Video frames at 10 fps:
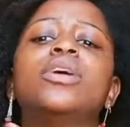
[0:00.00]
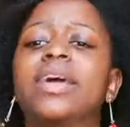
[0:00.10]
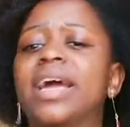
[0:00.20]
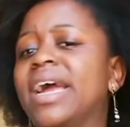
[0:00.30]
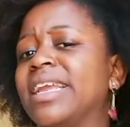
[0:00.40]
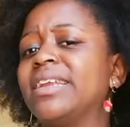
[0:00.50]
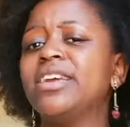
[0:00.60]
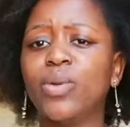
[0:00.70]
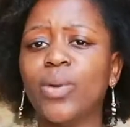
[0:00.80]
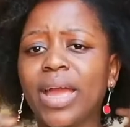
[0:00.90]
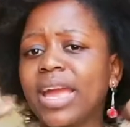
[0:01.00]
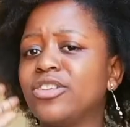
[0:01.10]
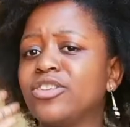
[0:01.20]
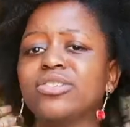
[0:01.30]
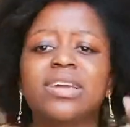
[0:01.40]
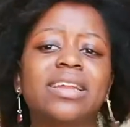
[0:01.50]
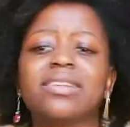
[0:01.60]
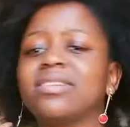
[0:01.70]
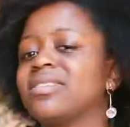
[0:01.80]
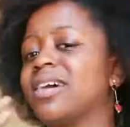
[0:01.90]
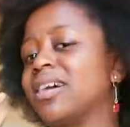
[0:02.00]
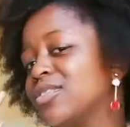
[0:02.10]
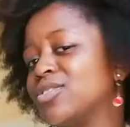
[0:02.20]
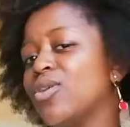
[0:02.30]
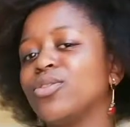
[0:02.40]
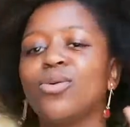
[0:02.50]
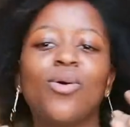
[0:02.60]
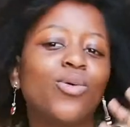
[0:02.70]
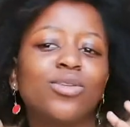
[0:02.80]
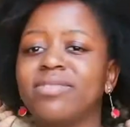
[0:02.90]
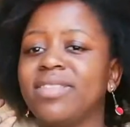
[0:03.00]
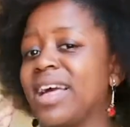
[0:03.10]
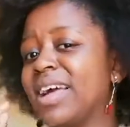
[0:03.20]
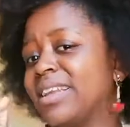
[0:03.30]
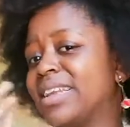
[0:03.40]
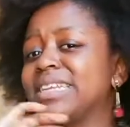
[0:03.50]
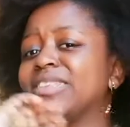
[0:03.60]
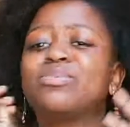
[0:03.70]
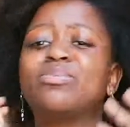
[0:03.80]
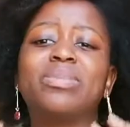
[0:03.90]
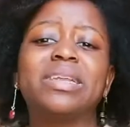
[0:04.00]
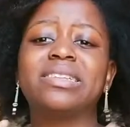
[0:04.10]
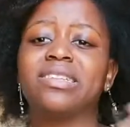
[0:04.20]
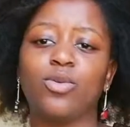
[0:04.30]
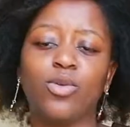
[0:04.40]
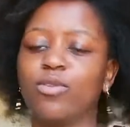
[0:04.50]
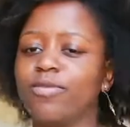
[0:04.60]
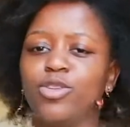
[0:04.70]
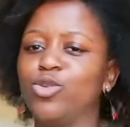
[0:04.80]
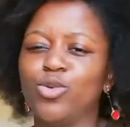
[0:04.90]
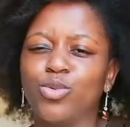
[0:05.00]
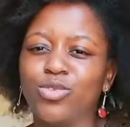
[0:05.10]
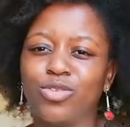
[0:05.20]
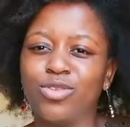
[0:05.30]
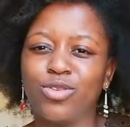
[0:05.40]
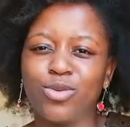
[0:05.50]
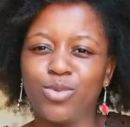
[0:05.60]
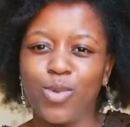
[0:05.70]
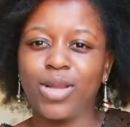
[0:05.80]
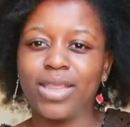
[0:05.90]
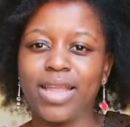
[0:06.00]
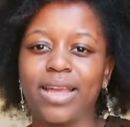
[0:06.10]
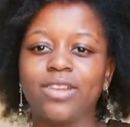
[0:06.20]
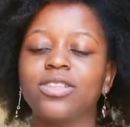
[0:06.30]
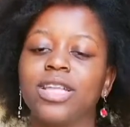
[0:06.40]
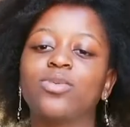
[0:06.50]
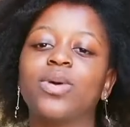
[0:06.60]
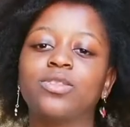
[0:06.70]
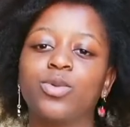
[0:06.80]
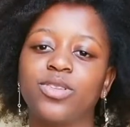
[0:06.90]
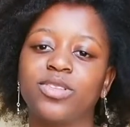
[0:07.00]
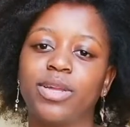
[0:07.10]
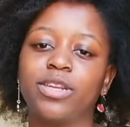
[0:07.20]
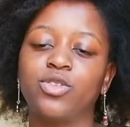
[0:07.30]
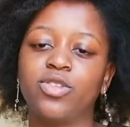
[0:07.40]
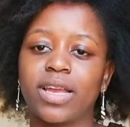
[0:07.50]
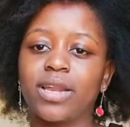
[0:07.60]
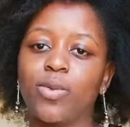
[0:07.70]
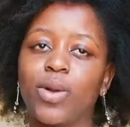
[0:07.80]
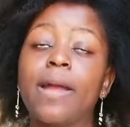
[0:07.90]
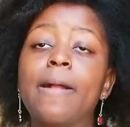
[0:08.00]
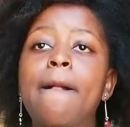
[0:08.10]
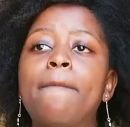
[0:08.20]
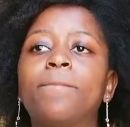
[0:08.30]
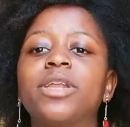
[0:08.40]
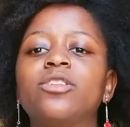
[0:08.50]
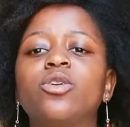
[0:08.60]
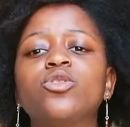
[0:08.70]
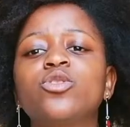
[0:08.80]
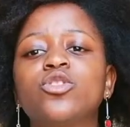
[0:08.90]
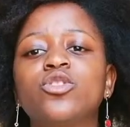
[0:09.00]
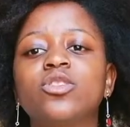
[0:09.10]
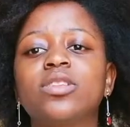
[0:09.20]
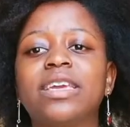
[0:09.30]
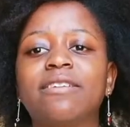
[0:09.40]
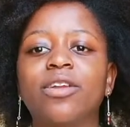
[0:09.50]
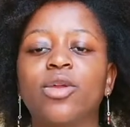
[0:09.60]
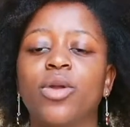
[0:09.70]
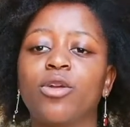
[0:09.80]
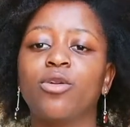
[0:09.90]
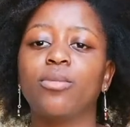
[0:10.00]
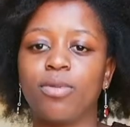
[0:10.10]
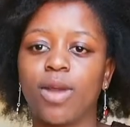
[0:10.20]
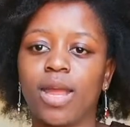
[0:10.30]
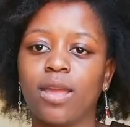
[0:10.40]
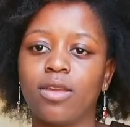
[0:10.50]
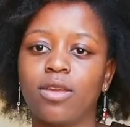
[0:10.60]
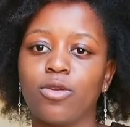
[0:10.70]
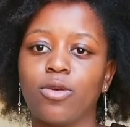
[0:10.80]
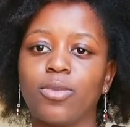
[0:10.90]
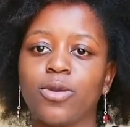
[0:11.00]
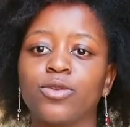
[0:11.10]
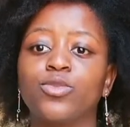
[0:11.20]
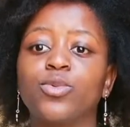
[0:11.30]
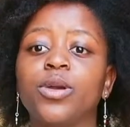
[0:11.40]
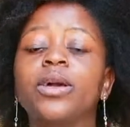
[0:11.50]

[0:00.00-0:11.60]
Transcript: and your hair just kind of tugs on all of that, and it splits, and all of you don't want that. And that's why it's always better to tuck it away. But it's also just giving your hair a break, you know, because we're